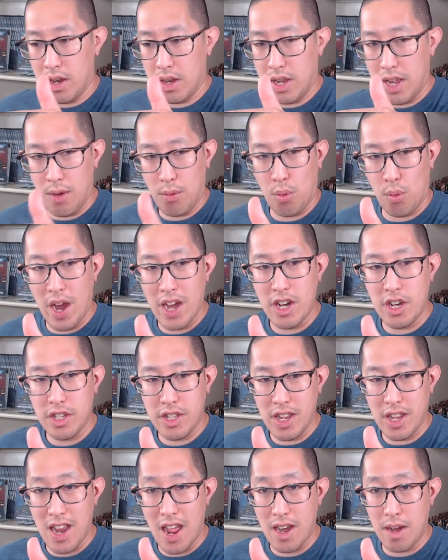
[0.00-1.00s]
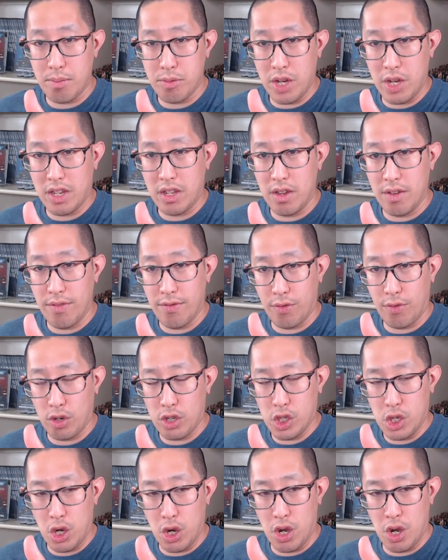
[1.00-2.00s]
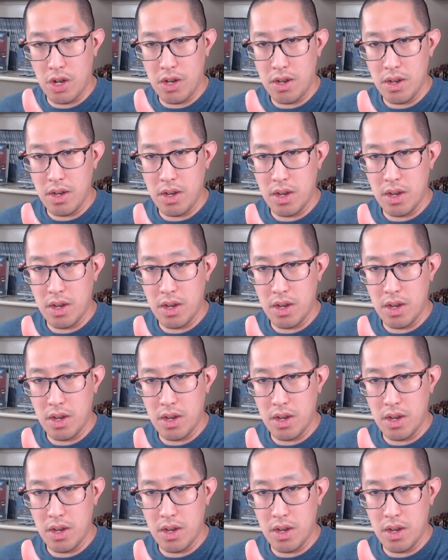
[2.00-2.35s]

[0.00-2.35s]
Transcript: get right onto that objective first turn,